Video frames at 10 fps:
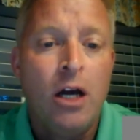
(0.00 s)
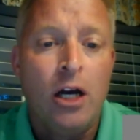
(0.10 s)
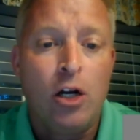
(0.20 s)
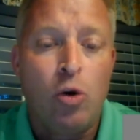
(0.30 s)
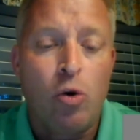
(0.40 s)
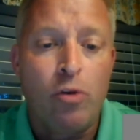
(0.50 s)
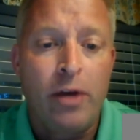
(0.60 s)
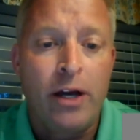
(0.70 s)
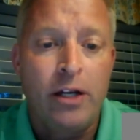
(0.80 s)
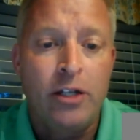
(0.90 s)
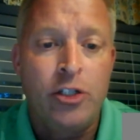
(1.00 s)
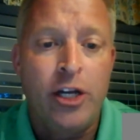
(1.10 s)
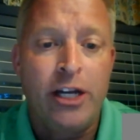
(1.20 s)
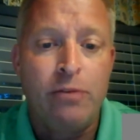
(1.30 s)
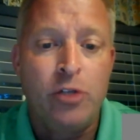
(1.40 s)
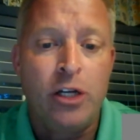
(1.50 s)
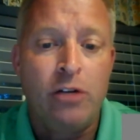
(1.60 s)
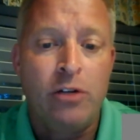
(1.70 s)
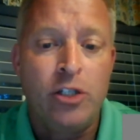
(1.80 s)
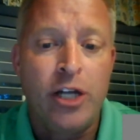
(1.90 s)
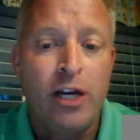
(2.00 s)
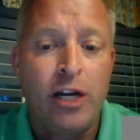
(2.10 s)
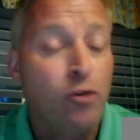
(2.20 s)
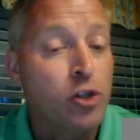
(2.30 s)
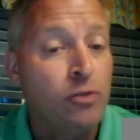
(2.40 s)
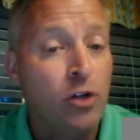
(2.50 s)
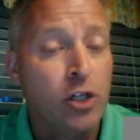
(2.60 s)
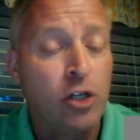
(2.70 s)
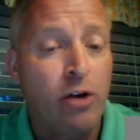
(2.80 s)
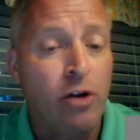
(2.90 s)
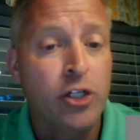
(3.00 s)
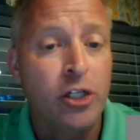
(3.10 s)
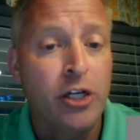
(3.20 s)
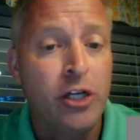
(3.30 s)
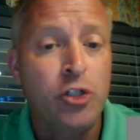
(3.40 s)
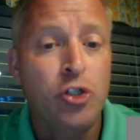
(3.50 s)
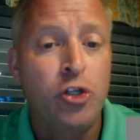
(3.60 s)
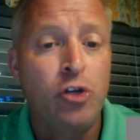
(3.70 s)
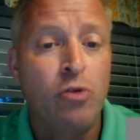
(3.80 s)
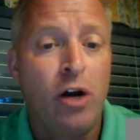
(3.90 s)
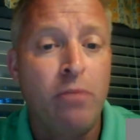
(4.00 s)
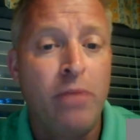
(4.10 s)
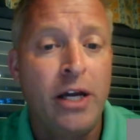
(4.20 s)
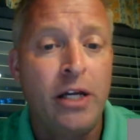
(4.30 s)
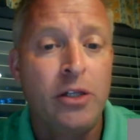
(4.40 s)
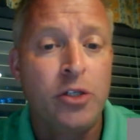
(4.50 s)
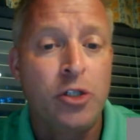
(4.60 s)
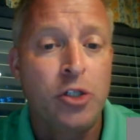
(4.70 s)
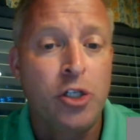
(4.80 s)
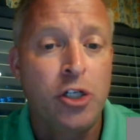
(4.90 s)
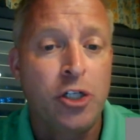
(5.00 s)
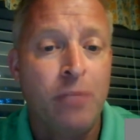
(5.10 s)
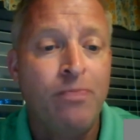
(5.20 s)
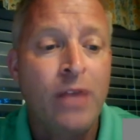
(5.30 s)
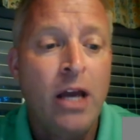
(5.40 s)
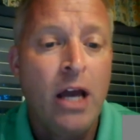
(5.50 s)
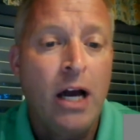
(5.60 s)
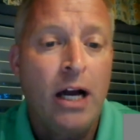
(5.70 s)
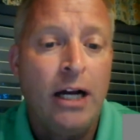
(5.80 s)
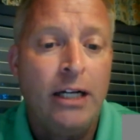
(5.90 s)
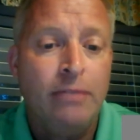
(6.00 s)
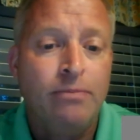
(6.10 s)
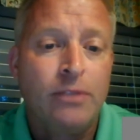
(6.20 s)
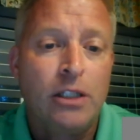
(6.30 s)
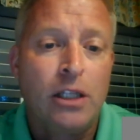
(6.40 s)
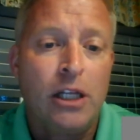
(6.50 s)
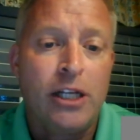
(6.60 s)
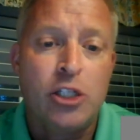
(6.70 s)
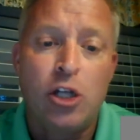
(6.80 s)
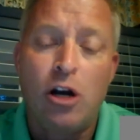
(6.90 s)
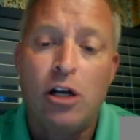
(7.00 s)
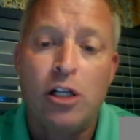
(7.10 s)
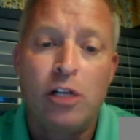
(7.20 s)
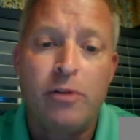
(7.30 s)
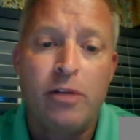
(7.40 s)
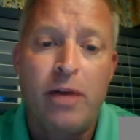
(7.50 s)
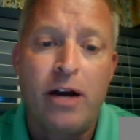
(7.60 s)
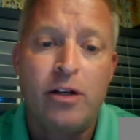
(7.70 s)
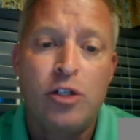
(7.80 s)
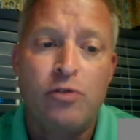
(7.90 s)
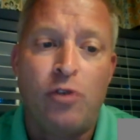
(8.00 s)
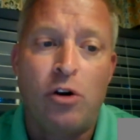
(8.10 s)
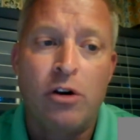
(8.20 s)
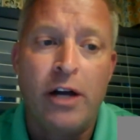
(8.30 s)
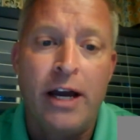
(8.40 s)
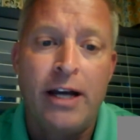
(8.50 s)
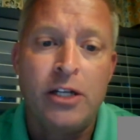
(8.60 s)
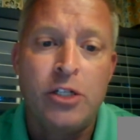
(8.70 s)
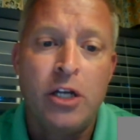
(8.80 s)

quarterback Jacob Zeno. And Jacob, first of all, congratulations to you on making this decision. Let's talk a little bit about as far as